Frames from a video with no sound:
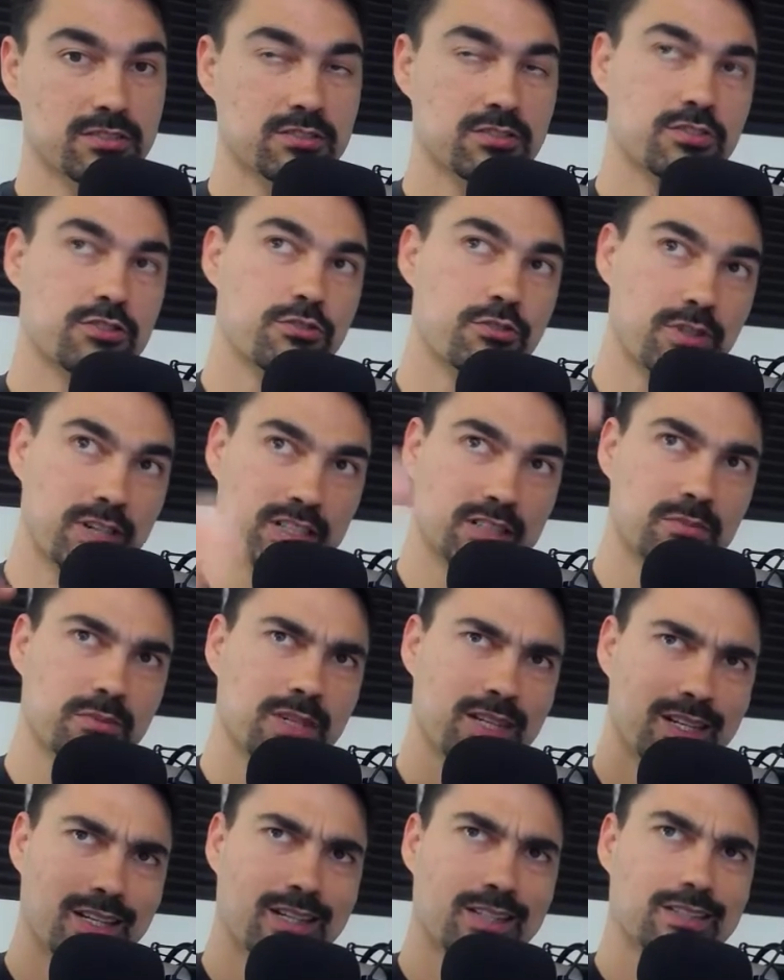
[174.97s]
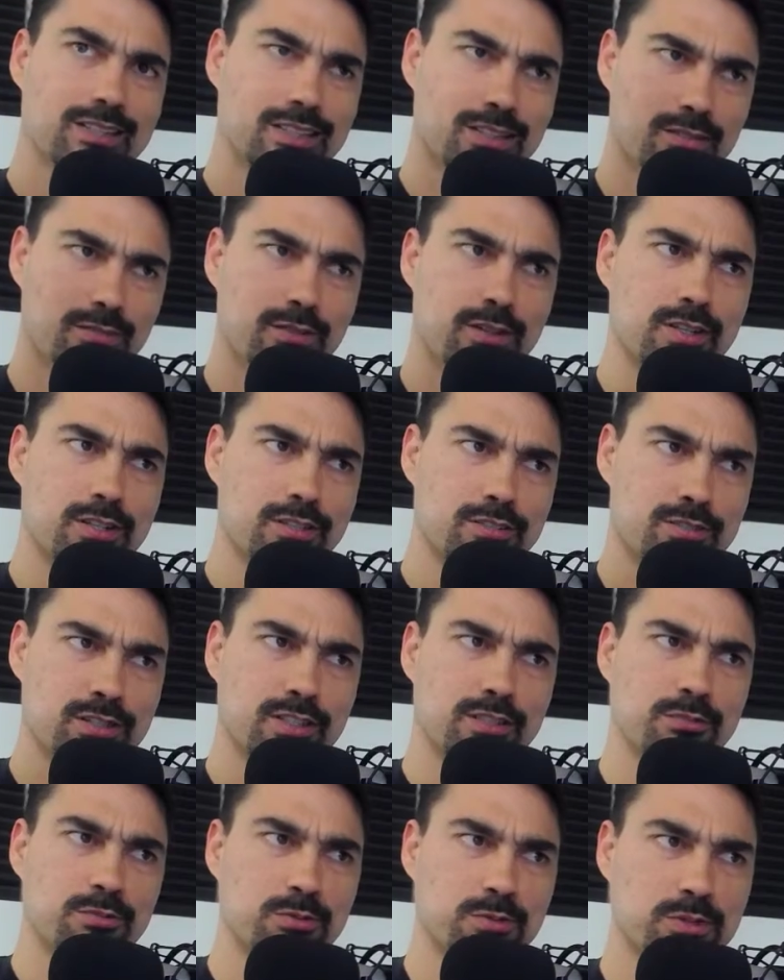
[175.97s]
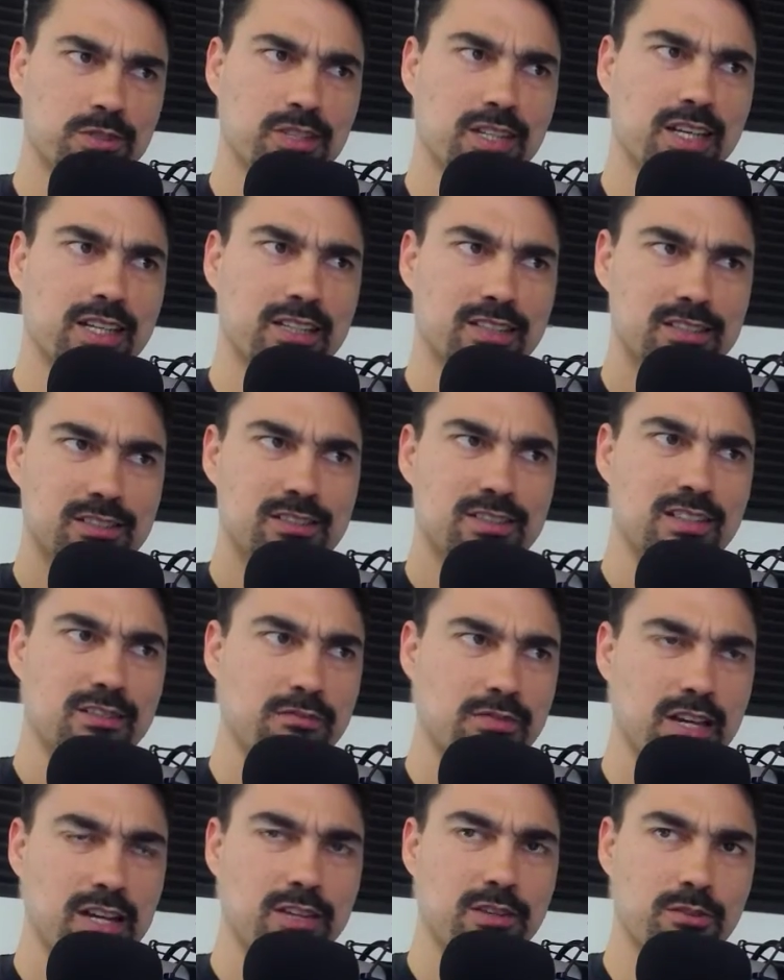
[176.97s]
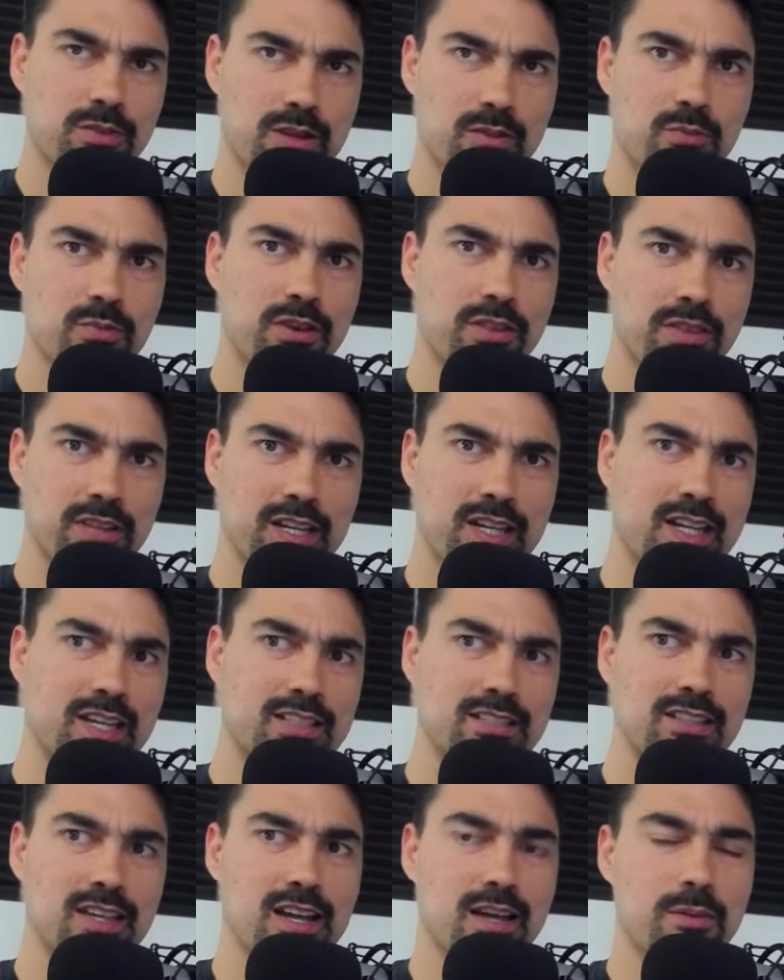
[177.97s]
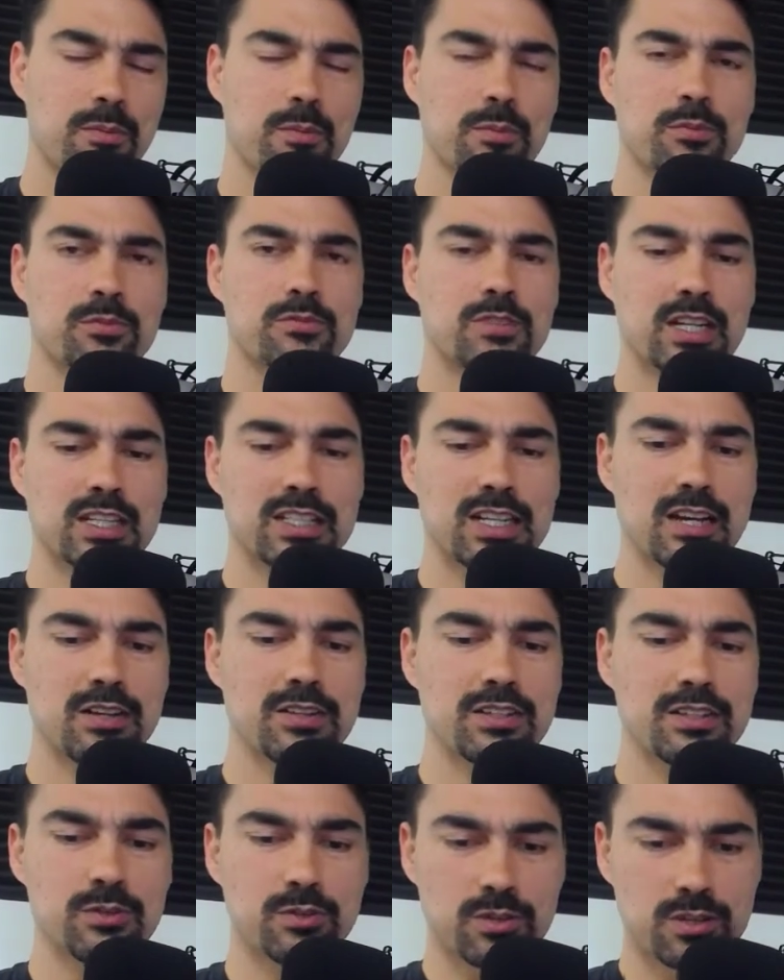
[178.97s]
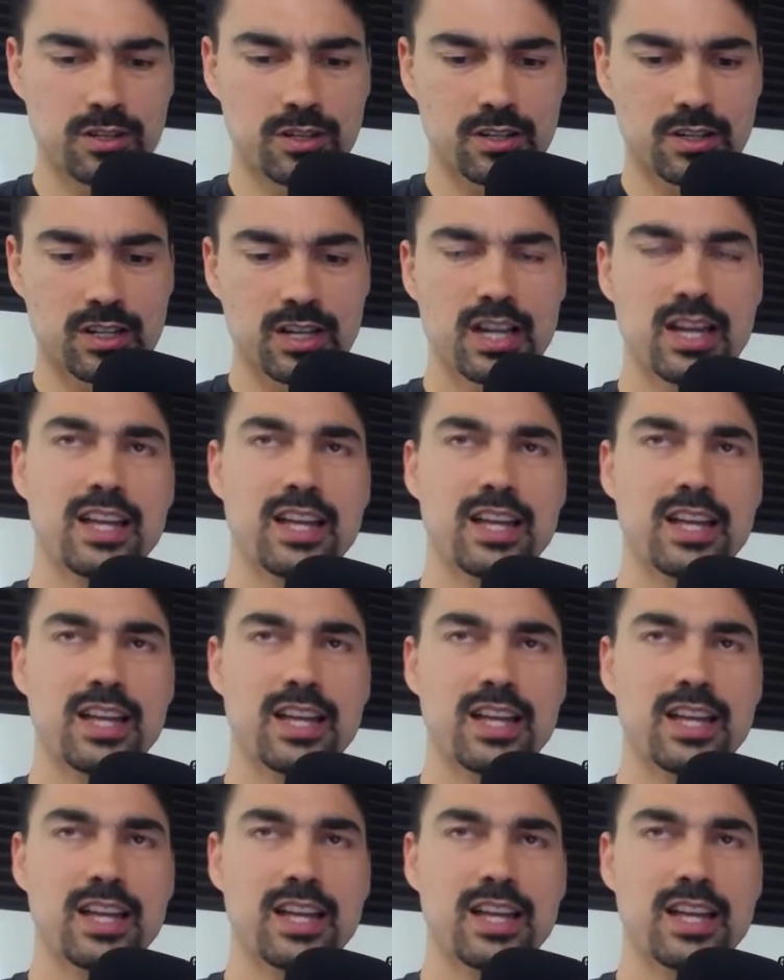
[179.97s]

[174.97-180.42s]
Strict meaning it's just very strict rule, like just evaluate one thing at a time, write down in order.